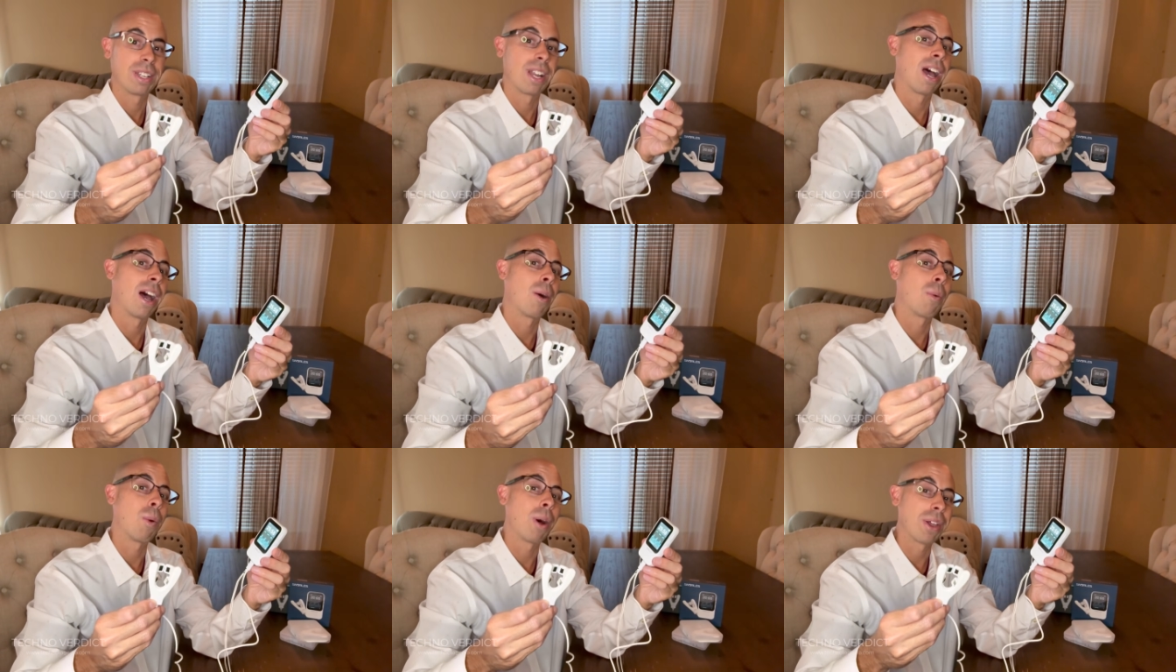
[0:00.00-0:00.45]

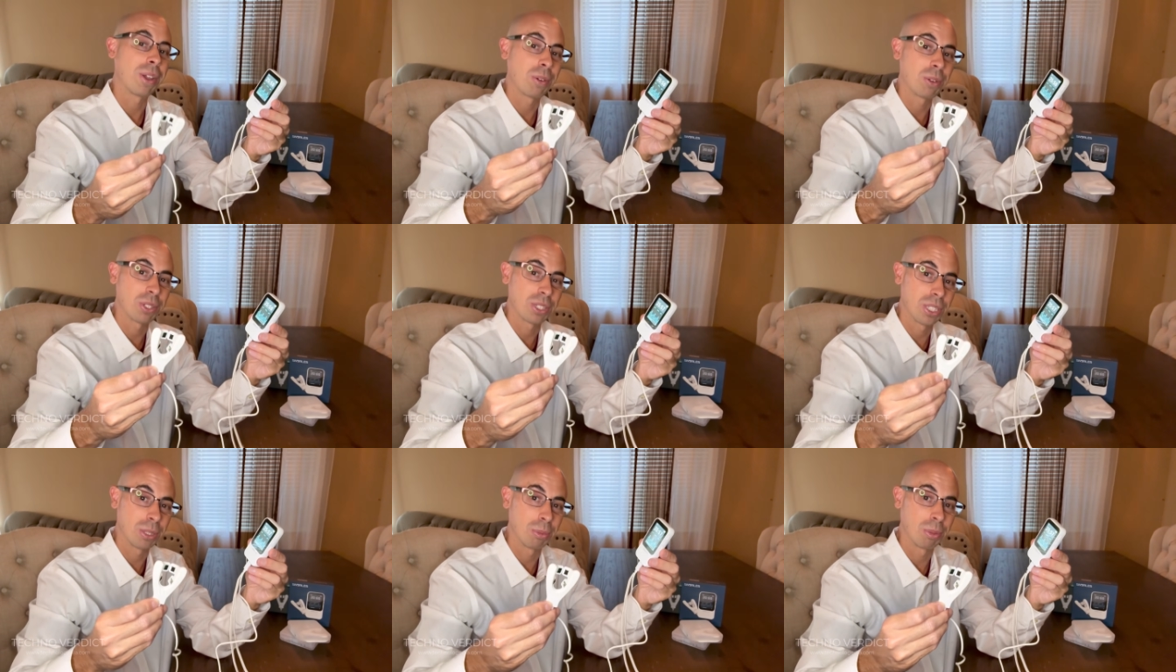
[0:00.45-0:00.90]
not while you're
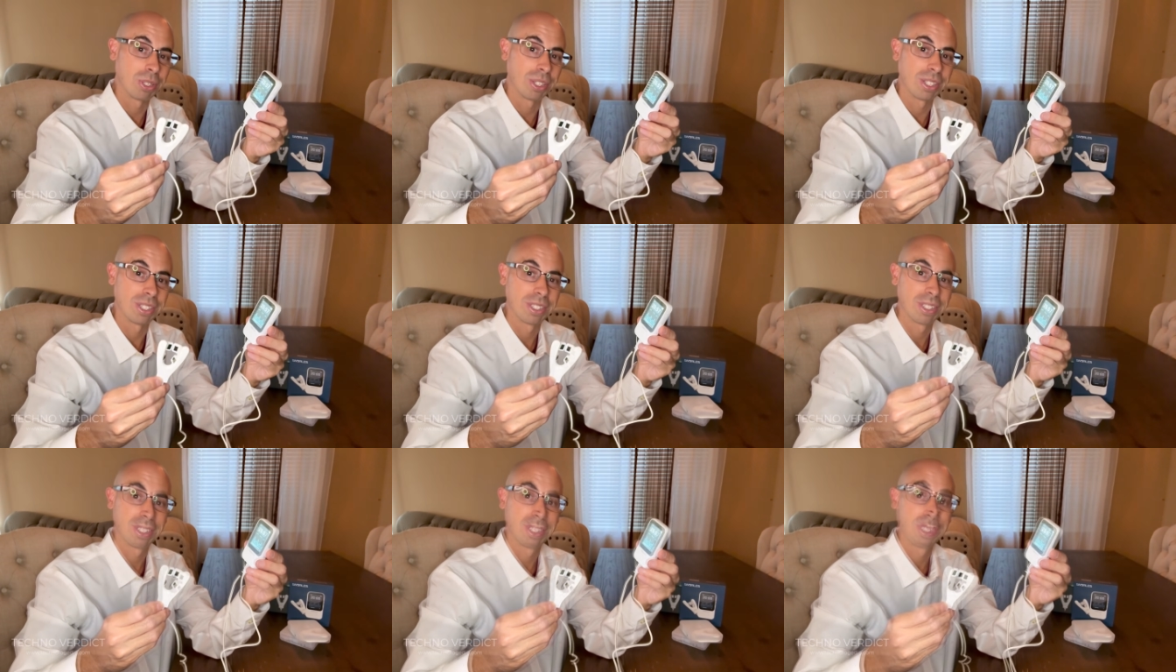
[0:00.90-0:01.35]

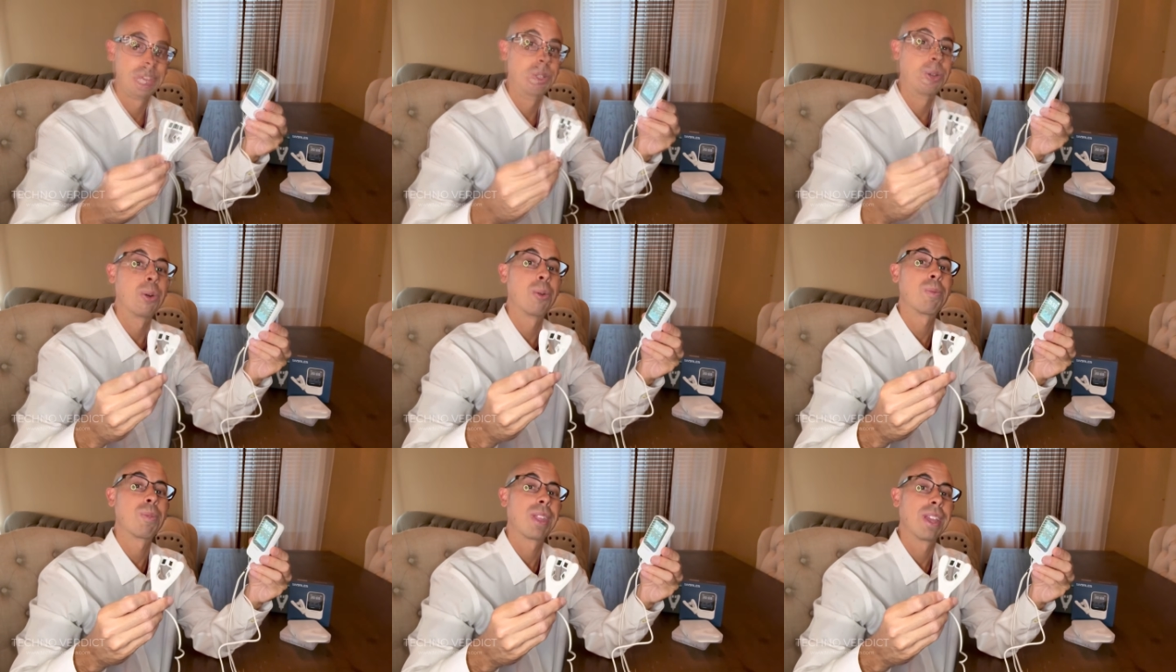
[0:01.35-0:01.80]
sleeping.
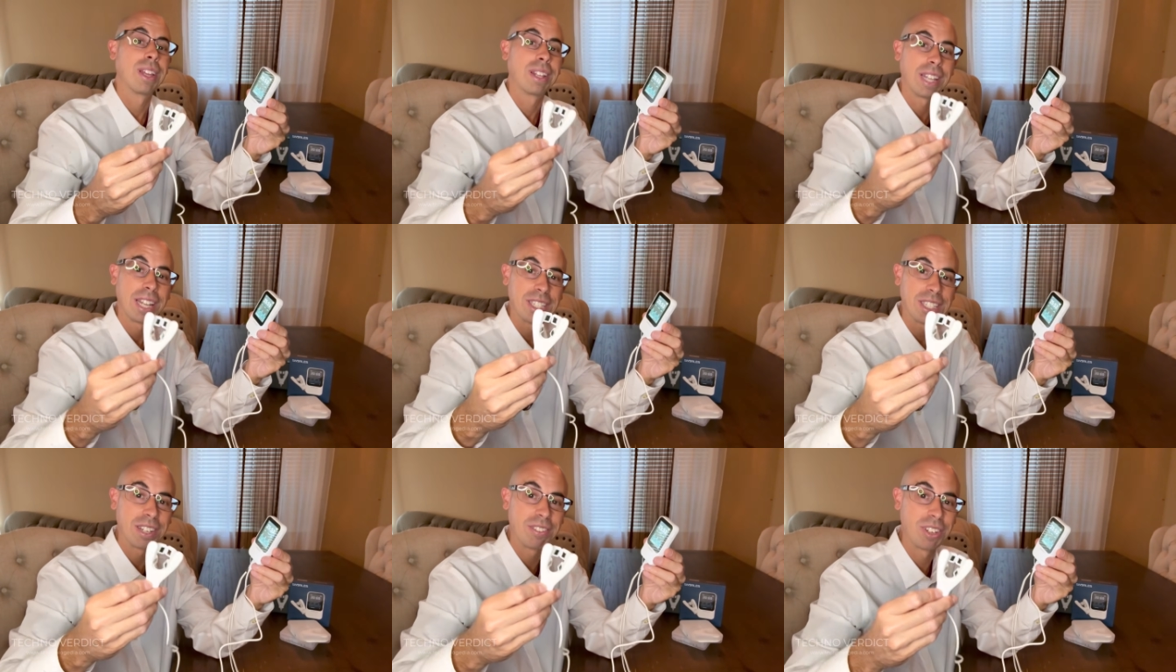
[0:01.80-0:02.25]
So
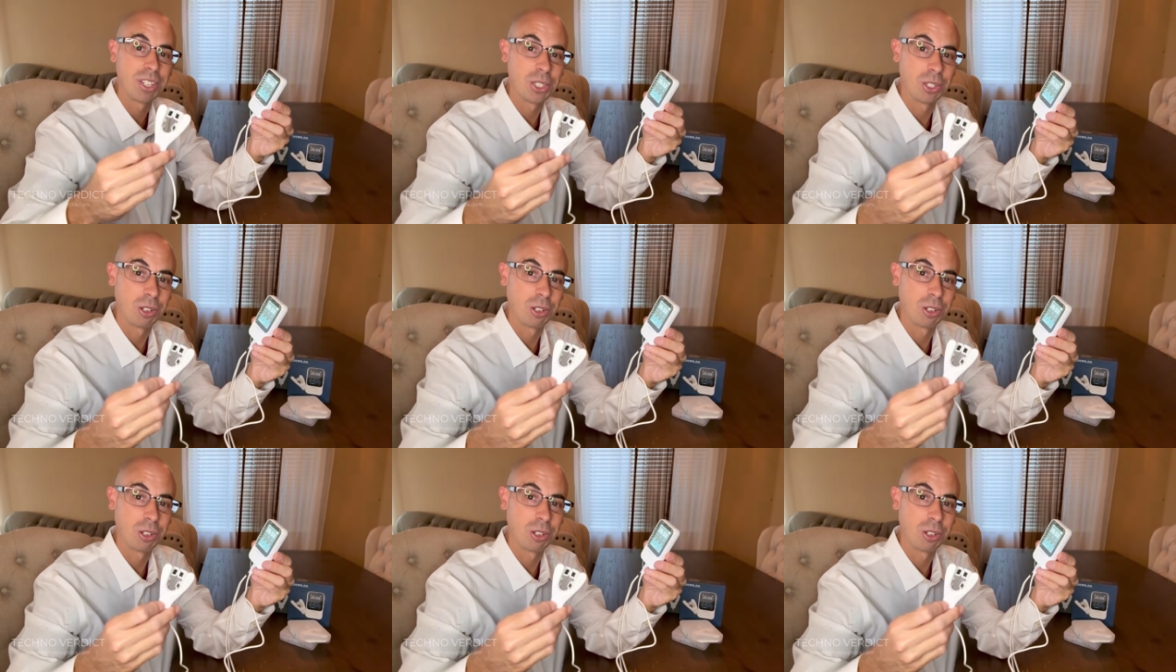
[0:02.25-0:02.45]
let's give it a